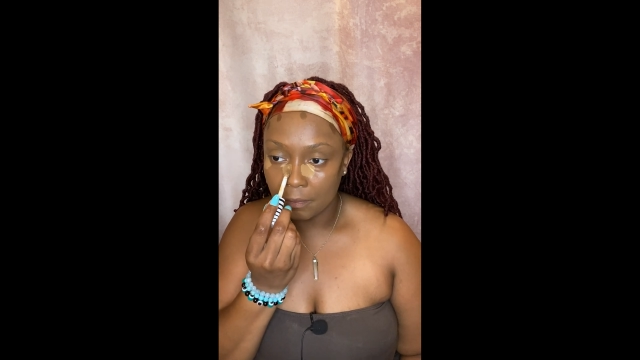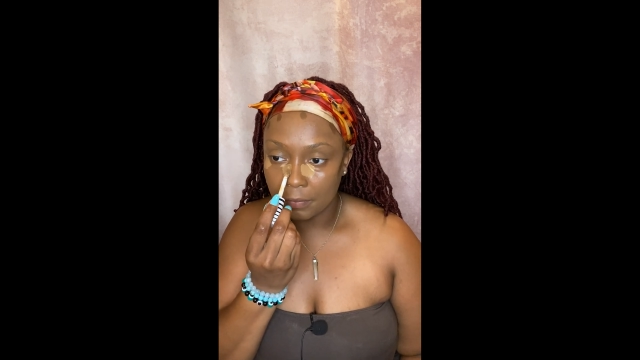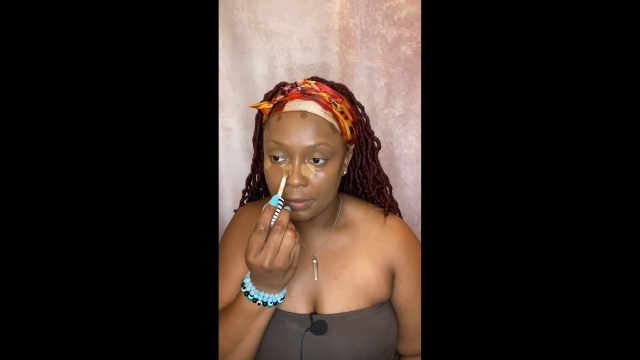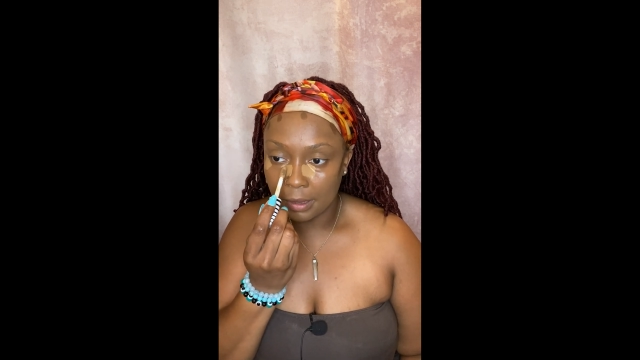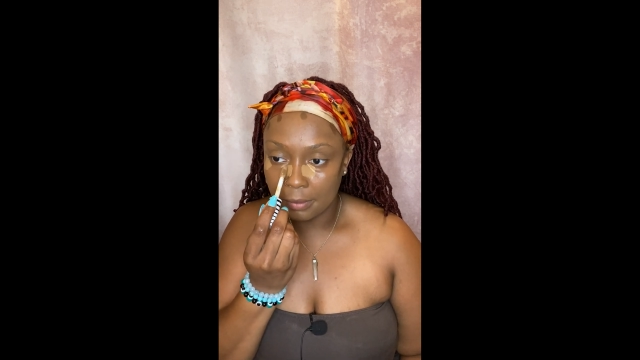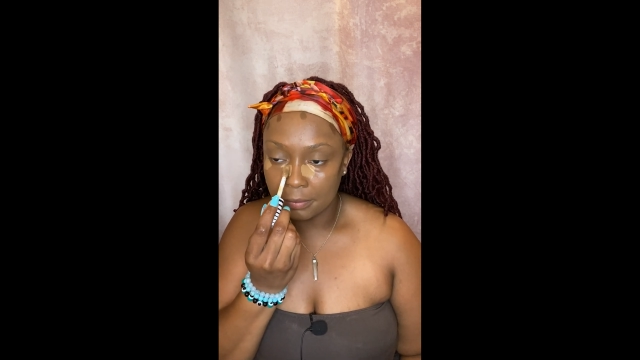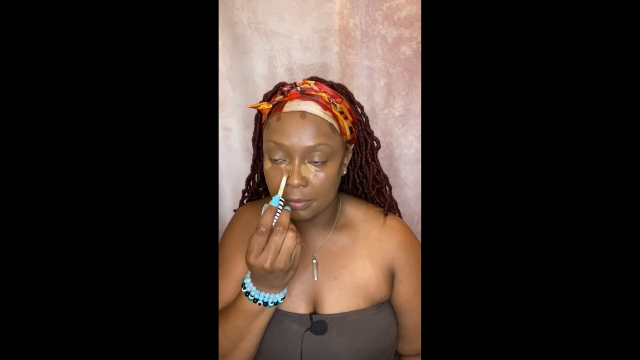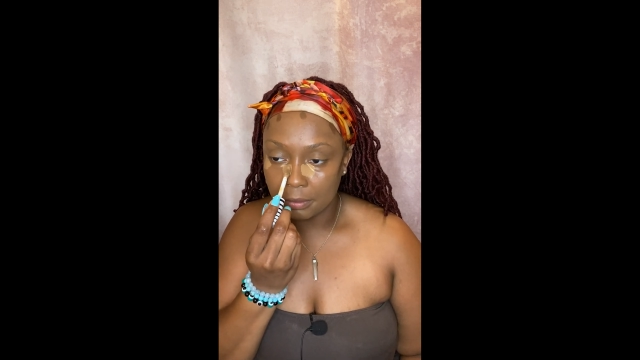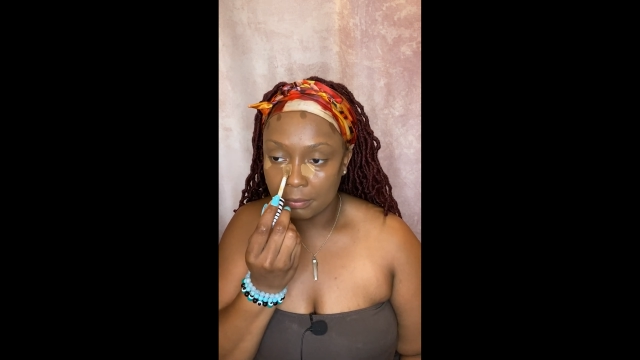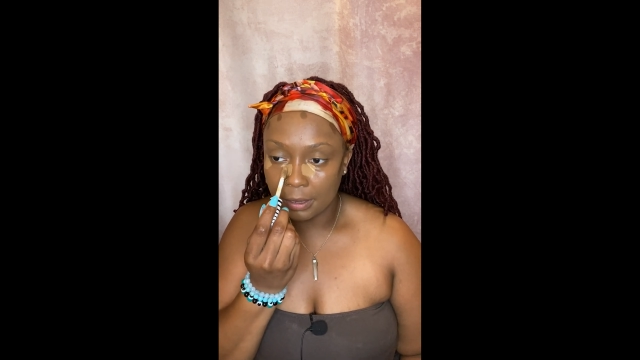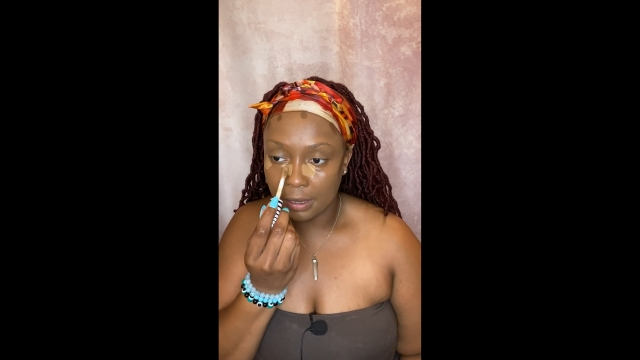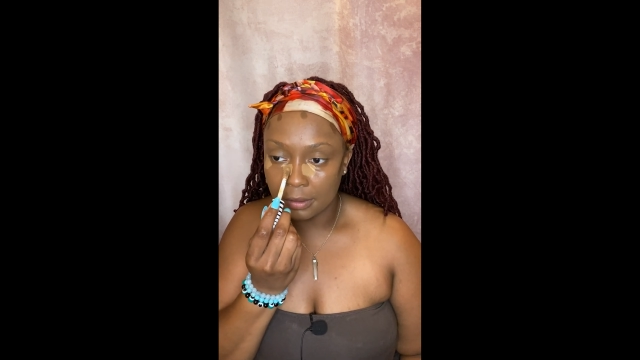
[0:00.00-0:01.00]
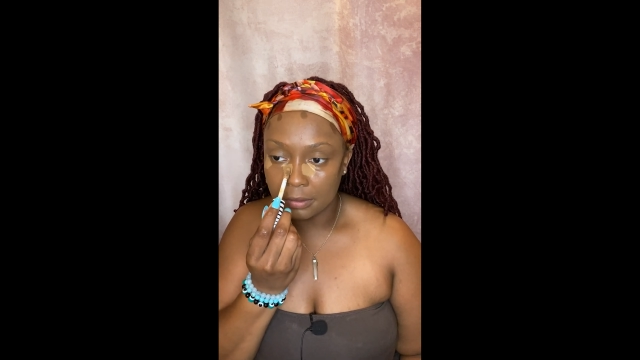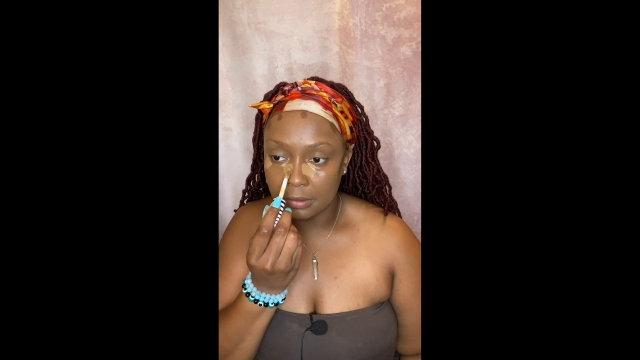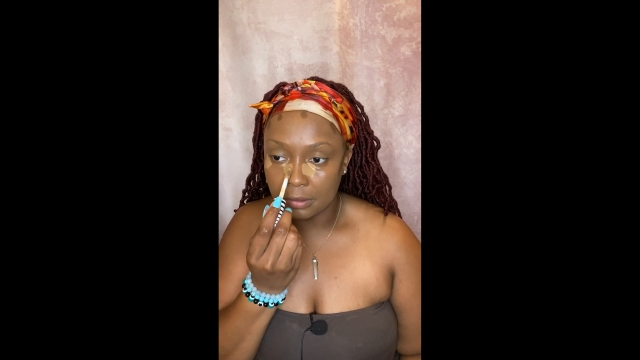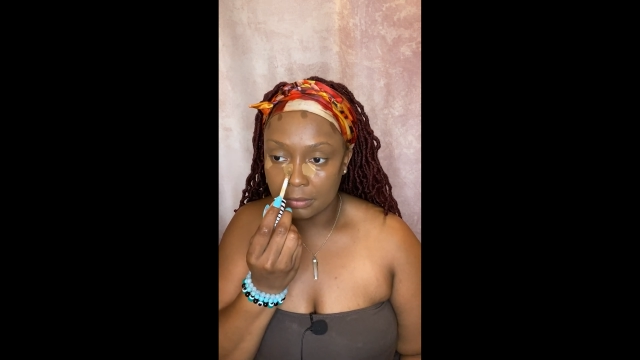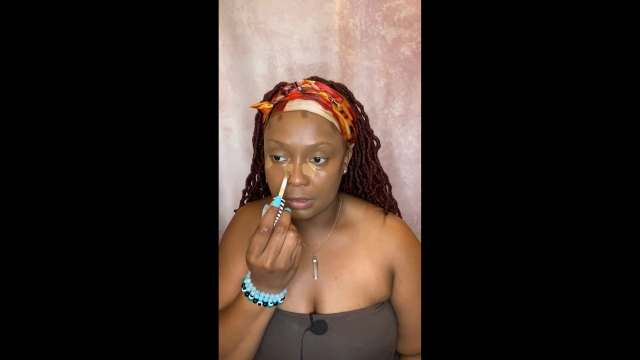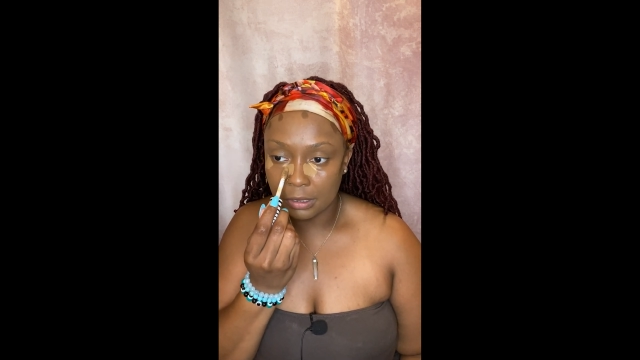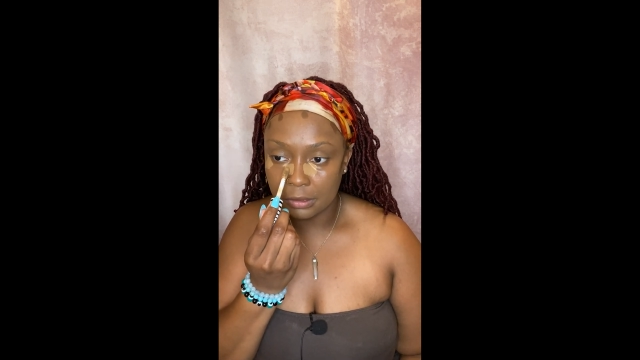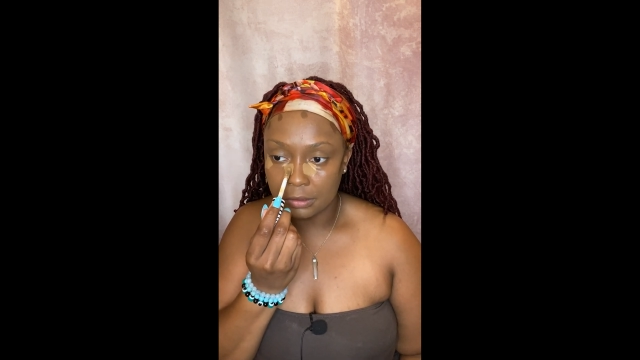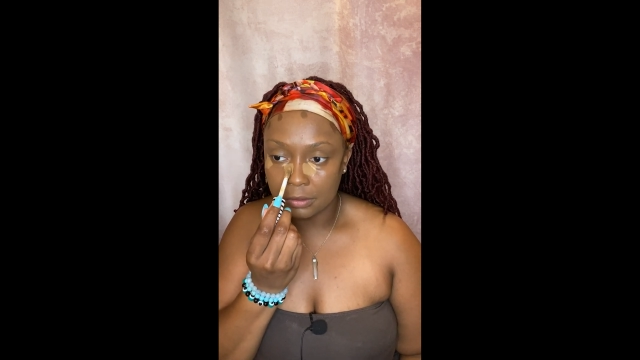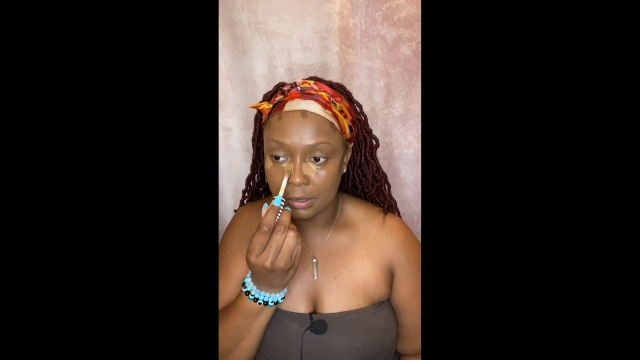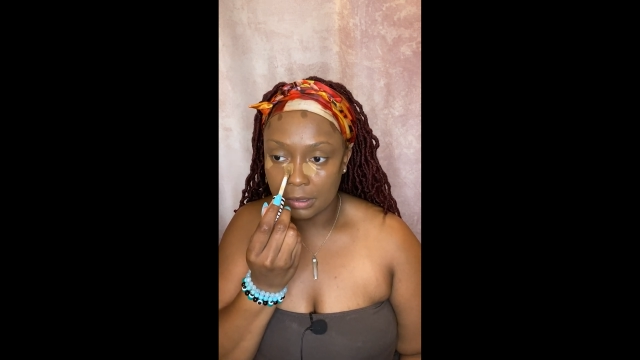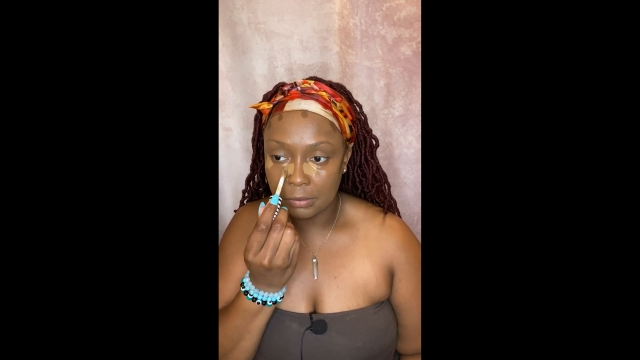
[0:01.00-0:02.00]
gotten past some childhood
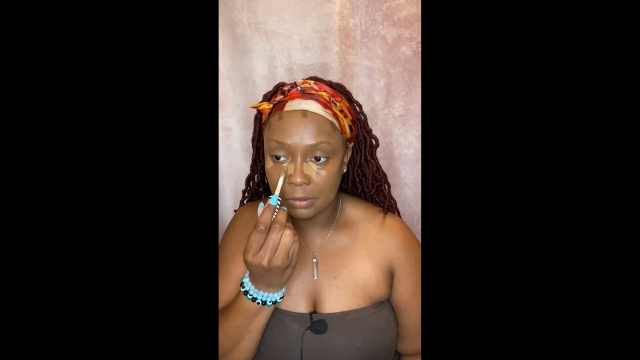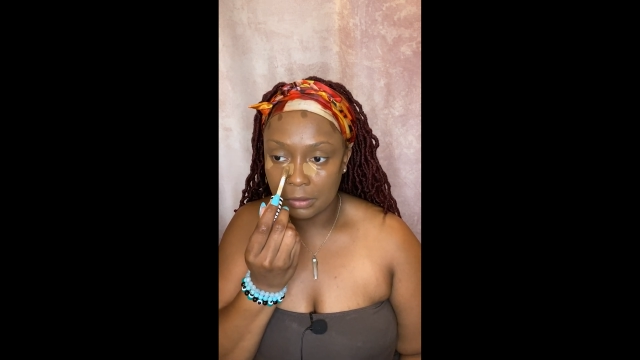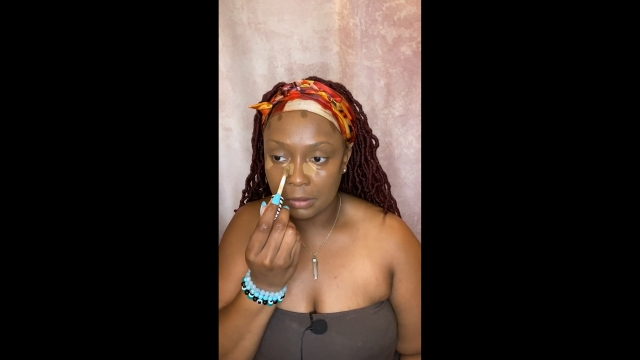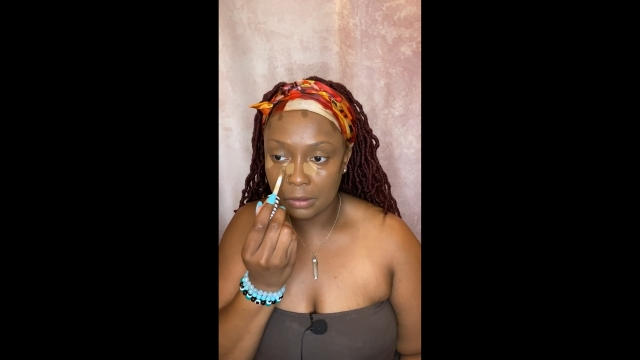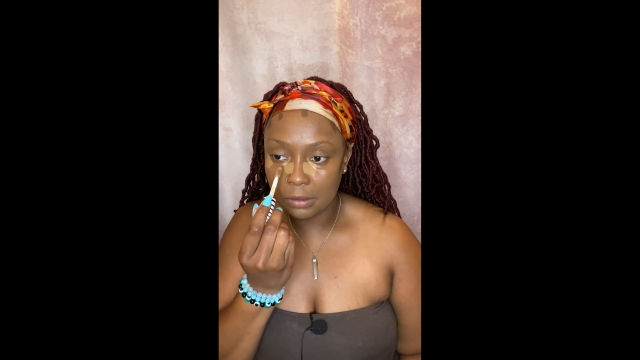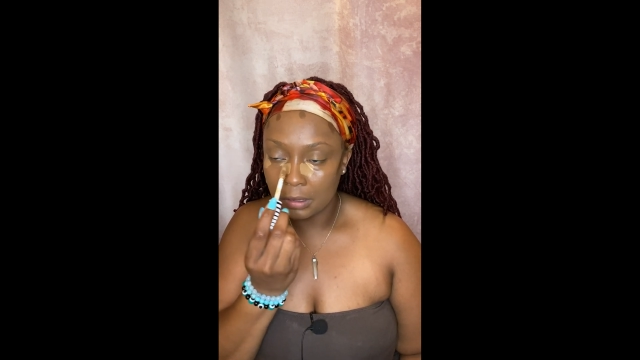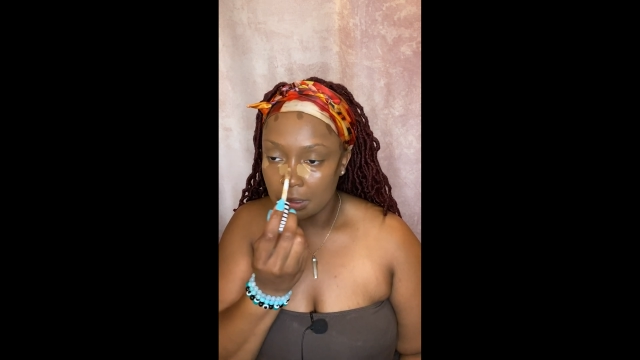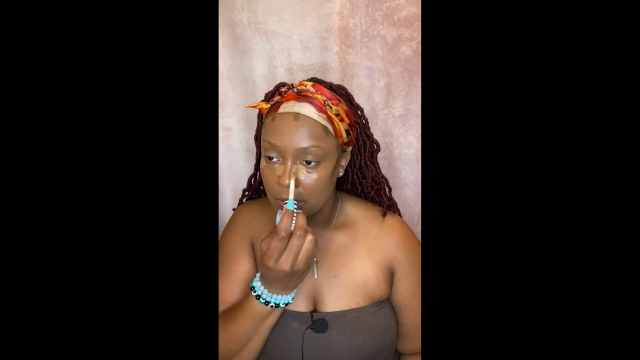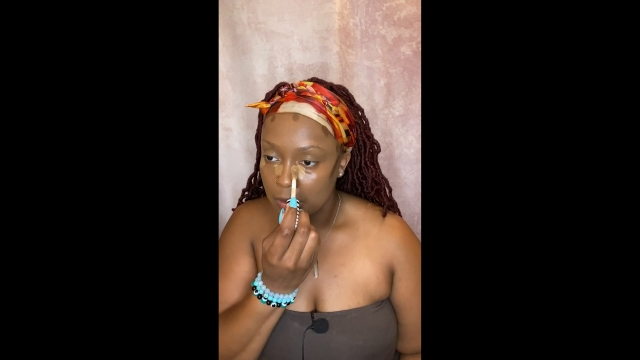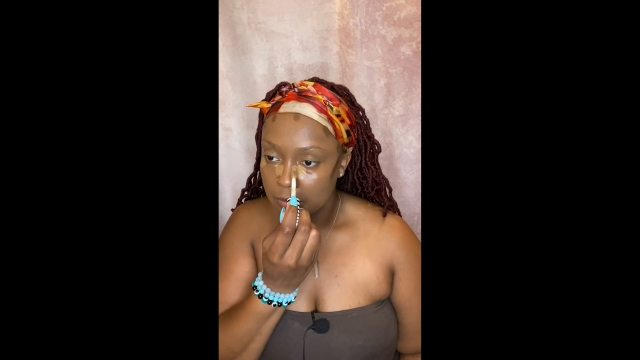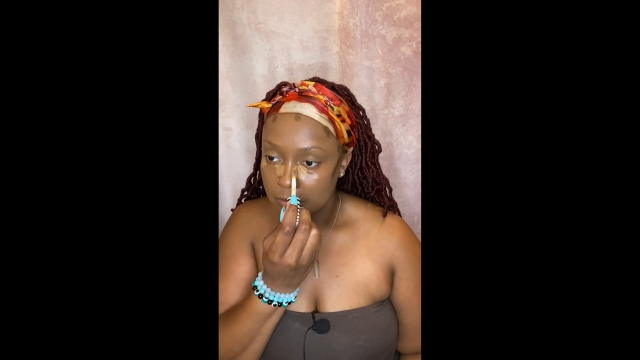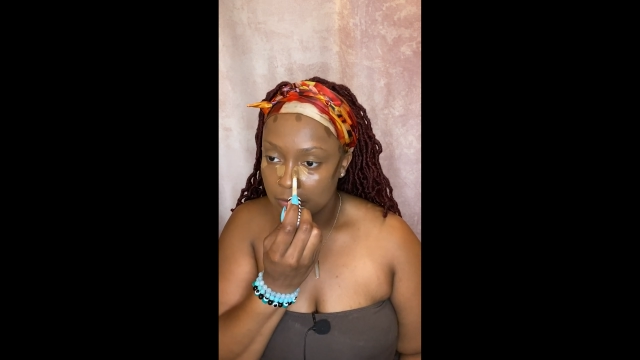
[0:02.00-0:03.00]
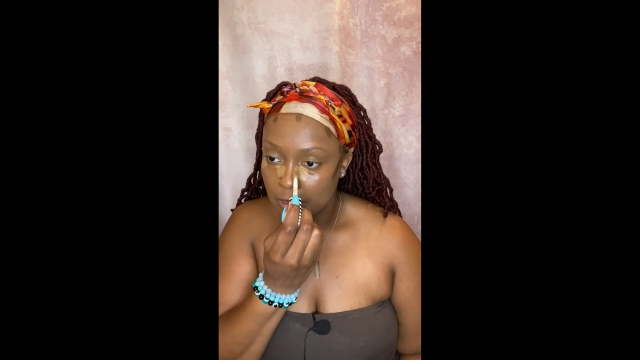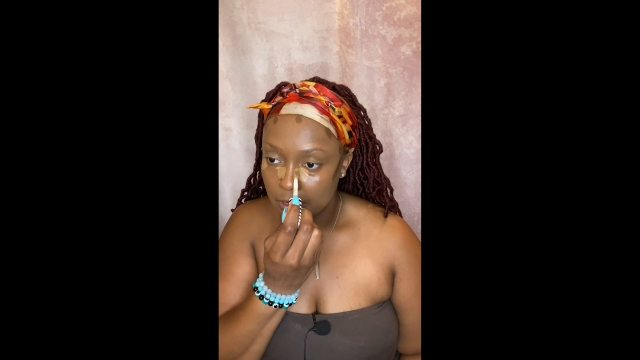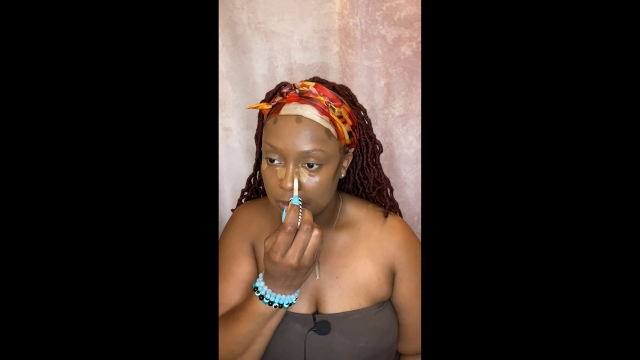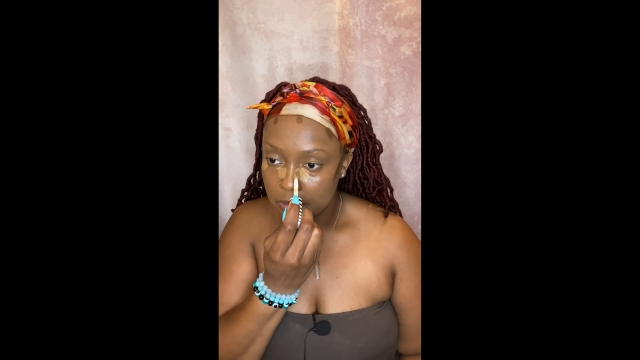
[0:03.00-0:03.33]
trauma, some daddy